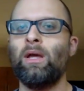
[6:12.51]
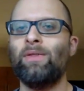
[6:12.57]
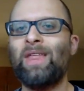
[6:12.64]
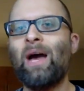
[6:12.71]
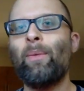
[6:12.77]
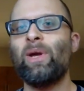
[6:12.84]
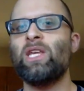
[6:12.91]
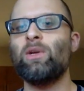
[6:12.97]

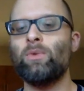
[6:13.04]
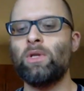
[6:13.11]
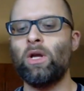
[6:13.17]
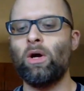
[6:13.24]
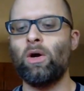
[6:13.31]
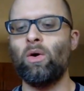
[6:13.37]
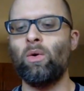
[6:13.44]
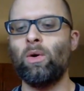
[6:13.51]
That way you
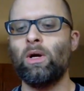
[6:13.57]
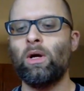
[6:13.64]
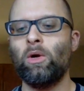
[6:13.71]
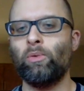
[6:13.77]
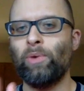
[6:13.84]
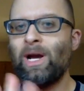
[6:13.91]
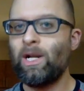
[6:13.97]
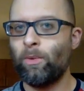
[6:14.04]
know
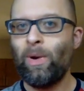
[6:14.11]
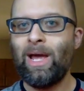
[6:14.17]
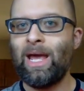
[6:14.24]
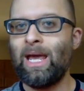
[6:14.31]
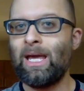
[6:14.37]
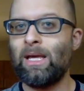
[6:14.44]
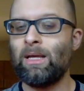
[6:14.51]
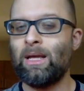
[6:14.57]
right
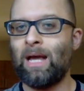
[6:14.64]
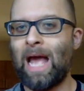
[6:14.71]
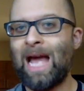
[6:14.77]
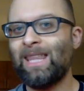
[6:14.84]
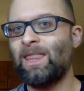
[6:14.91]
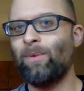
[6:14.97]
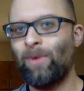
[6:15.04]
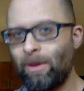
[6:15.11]
away
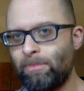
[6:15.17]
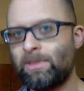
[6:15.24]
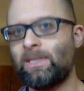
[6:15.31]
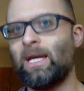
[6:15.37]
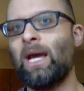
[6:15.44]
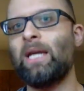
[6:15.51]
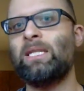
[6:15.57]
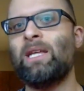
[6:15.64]
at the
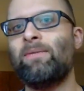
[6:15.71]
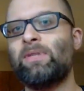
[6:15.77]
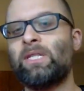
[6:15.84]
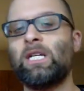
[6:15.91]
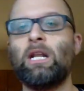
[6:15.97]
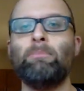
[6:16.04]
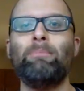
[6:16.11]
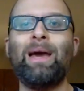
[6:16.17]
website if it's
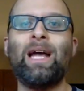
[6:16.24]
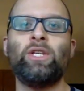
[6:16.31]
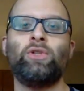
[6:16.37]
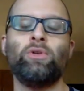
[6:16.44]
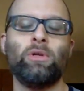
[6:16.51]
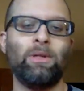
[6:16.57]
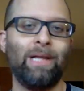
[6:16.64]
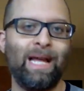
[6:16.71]
going to match
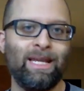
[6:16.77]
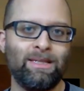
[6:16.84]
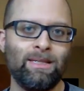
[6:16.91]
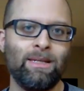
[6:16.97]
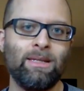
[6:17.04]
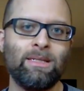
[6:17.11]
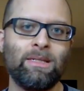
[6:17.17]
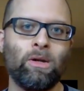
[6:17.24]
your
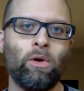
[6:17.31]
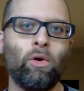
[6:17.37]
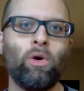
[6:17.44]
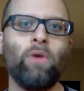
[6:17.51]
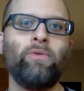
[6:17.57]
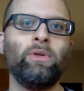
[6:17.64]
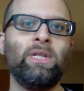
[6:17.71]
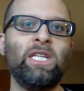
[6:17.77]
glasses
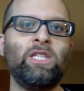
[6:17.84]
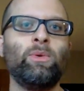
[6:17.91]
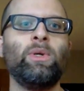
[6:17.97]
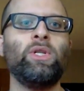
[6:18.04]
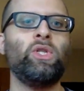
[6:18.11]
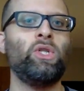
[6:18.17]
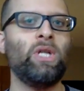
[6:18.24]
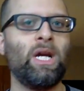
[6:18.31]
or if you'll need to
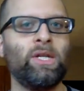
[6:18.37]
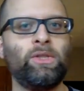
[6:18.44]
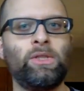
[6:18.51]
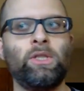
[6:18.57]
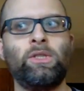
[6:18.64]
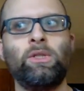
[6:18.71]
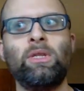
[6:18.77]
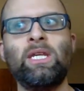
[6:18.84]

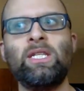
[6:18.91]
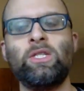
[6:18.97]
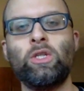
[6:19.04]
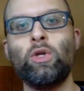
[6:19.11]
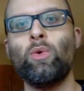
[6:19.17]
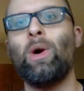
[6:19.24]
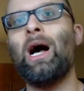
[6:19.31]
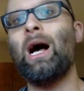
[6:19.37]
adjust to these
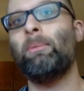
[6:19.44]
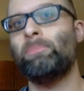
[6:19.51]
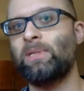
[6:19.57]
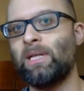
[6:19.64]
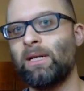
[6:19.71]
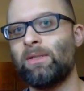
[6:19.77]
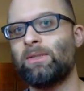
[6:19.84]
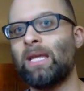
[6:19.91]
new
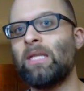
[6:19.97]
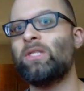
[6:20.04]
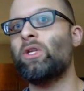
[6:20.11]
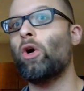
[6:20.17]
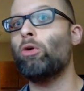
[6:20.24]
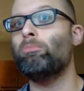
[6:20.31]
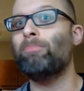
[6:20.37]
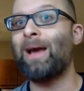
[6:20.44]
optics that
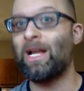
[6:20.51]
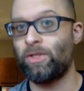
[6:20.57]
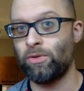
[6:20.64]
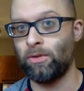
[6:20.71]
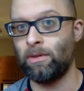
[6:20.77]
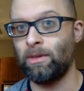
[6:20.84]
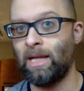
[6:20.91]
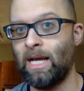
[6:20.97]
don't match
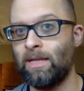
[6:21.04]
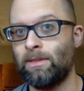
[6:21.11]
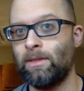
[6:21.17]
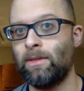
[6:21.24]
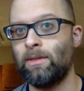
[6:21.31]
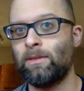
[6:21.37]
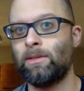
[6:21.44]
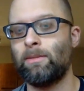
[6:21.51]
your
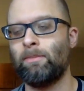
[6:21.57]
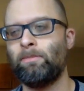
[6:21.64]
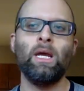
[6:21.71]
glasses.